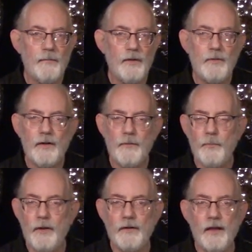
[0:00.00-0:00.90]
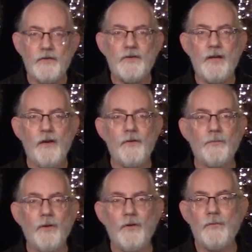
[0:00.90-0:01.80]
maybe I'll get better lights down the
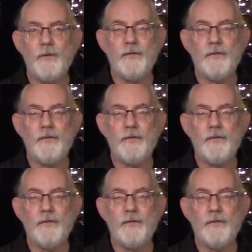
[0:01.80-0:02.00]
road.